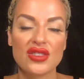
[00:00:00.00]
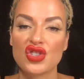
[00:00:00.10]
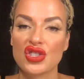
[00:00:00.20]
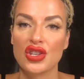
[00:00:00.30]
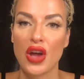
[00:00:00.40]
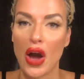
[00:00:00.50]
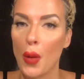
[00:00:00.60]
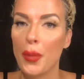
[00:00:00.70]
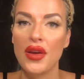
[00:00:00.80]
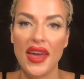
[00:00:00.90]
just an
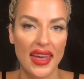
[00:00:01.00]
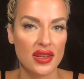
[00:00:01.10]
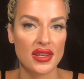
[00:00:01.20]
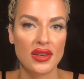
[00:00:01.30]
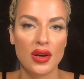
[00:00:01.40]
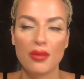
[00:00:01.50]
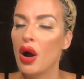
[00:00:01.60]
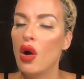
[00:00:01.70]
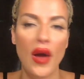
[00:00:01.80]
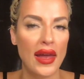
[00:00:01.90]
open-ended,
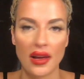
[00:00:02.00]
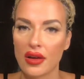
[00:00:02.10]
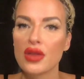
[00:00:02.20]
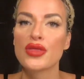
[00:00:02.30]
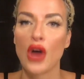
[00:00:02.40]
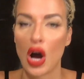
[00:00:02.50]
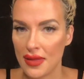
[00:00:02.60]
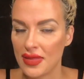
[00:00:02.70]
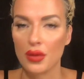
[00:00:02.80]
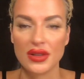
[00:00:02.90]
poetic thought
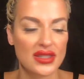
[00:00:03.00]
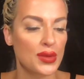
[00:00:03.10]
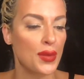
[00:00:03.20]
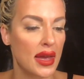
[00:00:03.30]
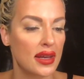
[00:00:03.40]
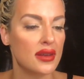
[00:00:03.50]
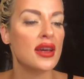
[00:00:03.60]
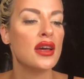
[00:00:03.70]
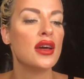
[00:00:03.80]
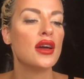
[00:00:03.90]
that was submitted.
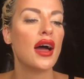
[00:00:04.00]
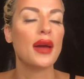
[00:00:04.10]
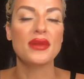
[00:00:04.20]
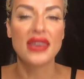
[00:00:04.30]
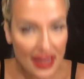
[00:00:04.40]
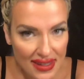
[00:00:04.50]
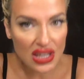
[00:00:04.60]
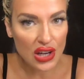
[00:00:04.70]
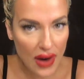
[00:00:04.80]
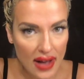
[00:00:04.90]
I'm guessing
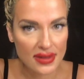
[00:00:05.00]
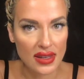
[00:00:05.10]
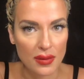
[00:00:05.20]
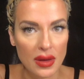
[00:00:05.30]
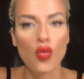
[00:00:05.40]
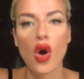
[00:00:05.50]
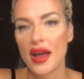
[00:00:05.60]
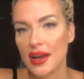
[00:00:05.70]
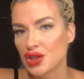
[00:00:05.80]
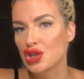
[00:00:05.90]
you're asking me why
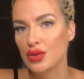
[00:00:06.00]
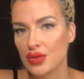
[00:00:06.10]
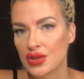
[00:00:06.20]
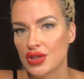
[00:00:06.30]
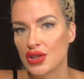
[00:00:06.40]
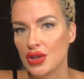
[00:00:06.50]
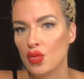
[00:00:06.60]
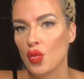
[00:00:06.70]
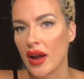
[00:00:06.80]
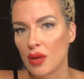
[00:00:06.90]
I choose to
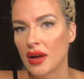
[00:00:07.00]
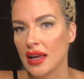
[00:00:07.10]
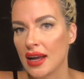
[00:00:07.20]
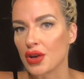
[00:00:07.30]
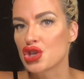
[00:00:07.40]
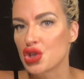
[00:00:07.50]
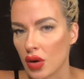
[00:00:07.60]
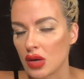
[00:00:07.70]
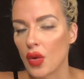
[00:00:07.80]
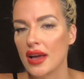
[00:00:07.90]
wear my hair
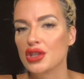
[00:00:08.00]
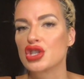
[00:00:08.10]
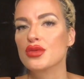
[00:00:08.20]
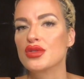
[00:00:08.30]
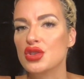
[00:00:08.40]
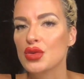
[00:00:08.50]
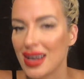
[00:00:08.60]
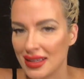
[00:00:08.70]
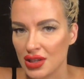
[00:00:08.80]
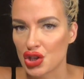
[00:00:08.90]
short, why I choose to
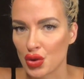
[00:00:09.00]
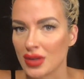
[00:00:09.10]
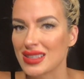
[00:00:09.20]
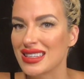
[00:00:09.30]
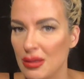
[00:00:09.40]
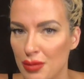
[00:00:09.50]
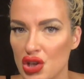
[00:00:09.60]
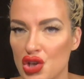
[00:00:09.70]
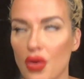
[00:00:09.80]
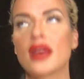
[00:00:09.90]
cut it short, keep it
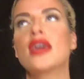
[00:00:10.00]
short.